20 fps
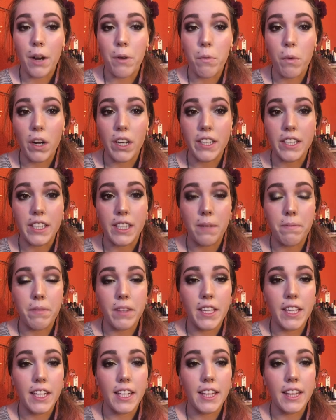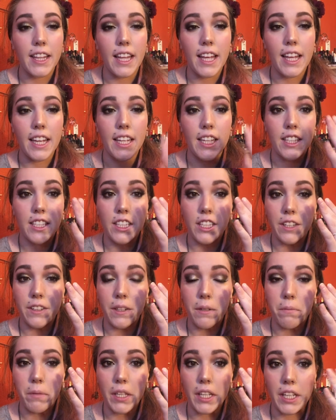I want something that isn't
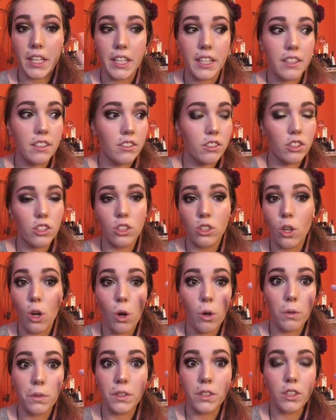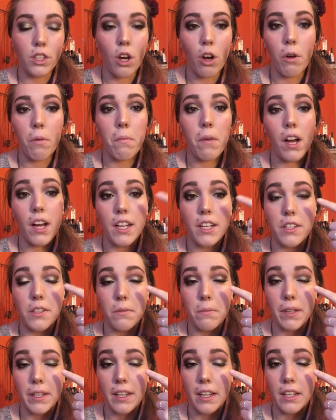going to be so much
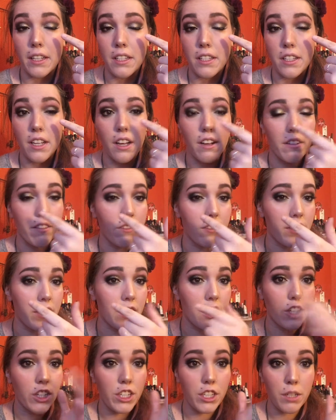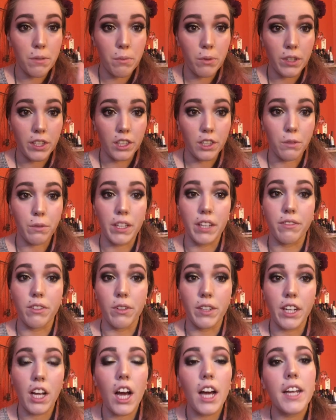because of the shimmery look we have
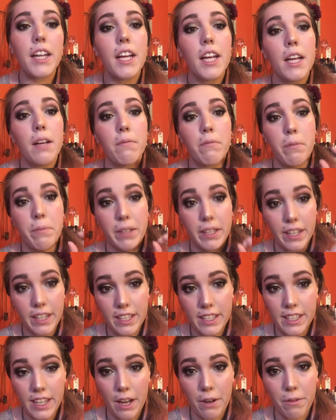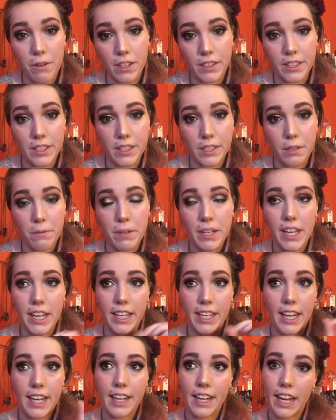going on, but because I want this to be
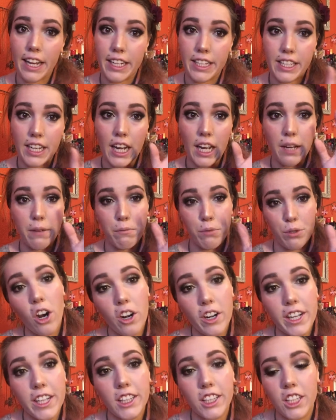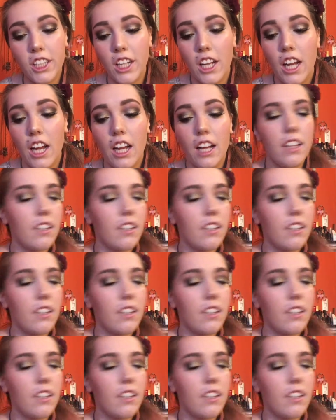like a nighttime party look,